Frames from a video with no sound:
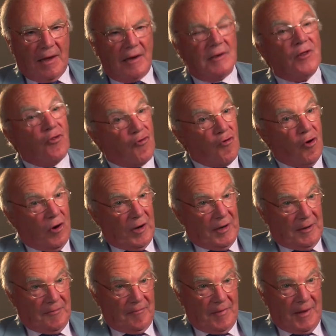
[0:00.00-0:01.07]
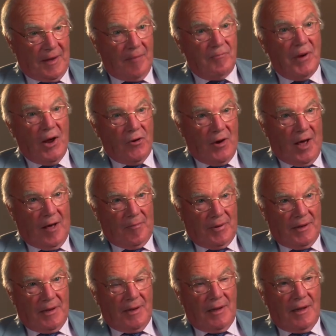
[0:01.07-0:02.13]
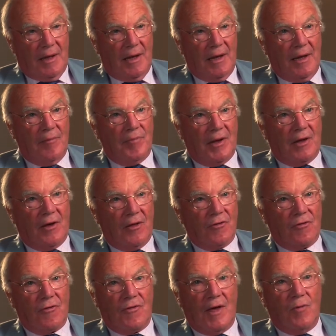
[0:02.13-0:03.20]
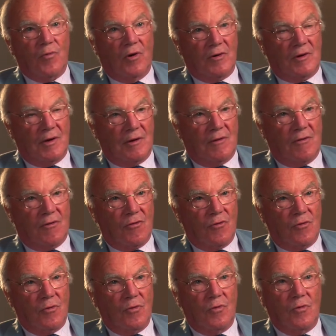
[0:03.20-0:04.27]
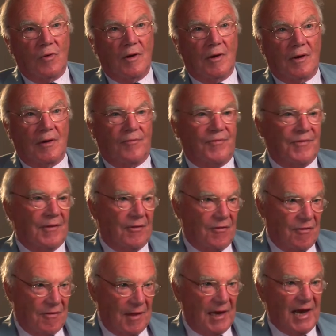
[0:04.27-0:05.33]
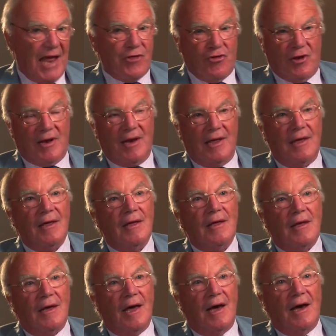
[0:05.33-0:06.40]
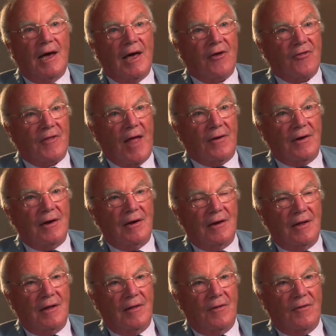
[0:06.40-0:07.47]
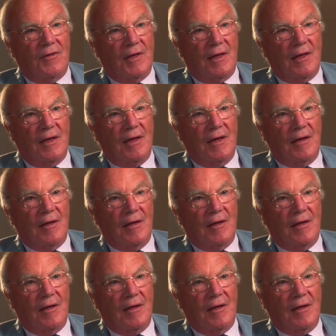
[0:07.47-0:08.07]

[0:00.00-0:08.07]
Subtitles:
destroyed, blown up, because they wanted to allegedly extend the